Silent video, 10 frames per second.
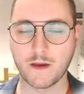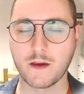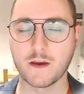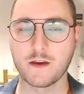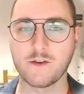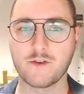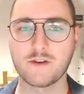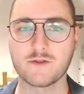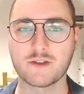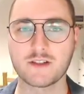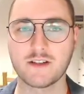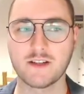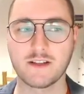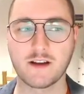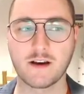If you're interested
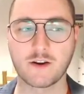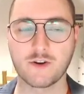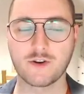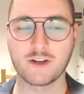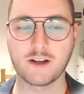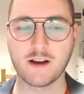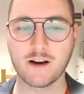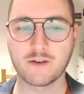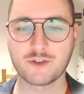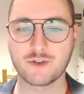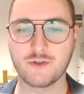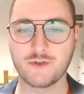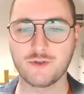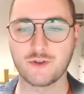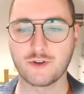in learning how to
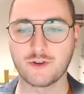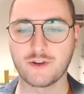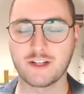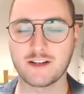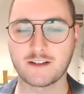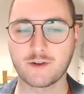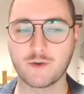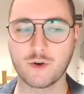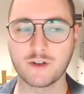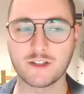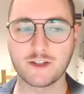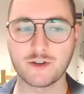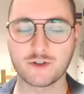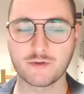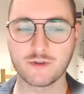conduct a quality
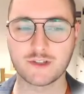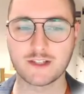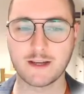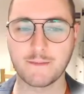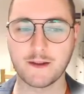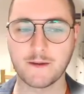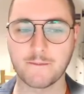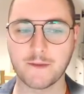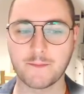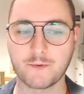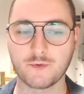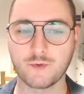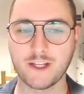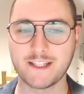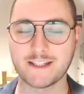control step and map
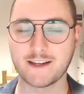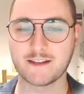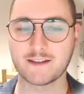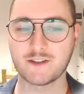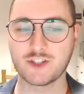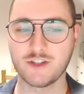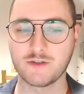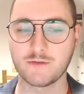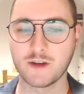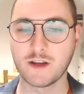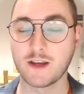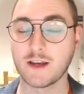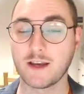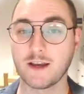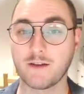reads against the genome,
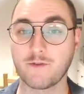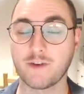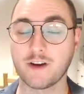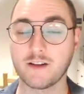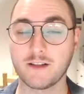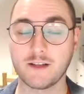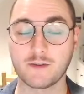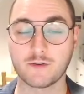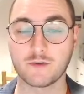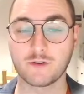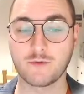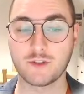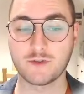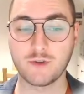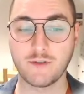and finally
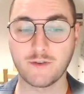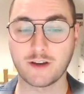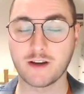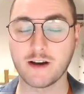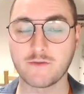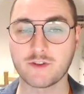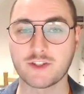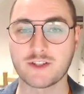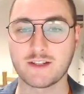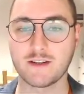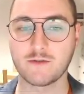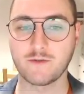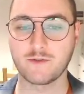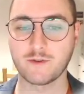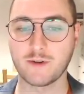retrieve a coverage signal
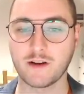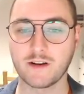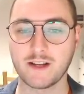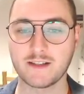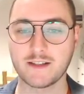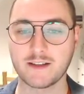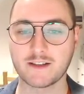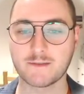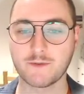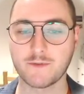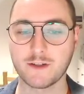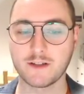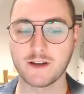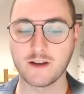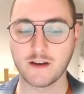from an RNA-seq experiment,
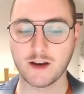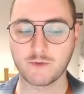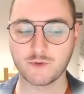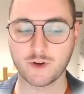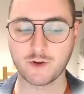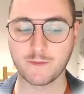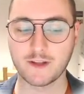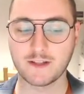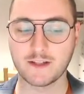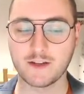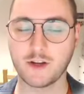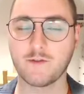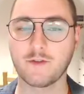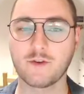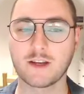I would recommend that you have a
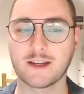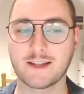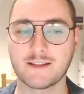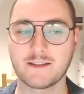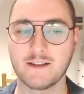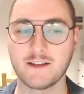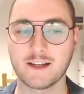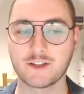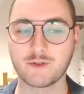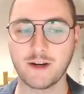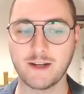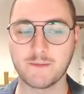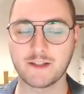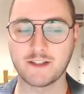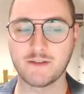look at the training
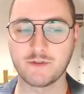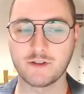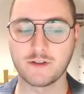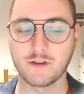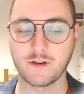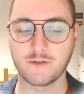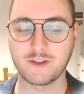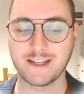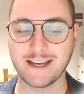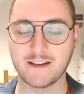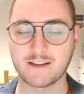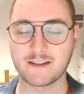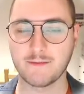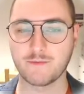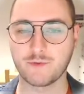material of the Galaxy
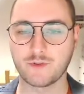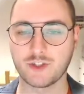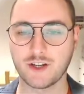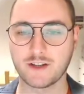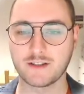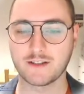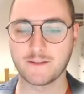project.